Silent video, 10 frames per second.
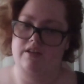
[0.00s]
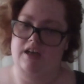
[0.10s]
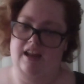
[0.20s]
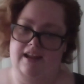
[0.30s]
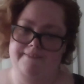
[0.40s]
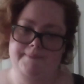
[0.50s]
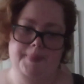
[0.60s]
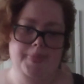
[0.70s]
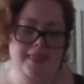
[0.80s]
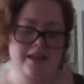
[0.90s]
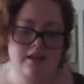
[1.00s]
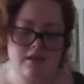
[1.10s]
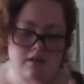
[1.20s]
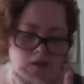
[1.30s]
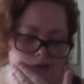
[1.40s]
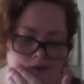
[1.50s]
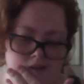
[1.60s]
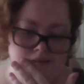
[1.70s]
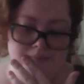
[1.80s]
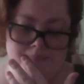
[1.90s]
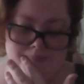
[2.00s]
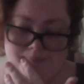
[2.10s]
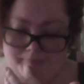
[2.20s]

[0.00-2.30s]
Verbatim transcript: of the day. Um,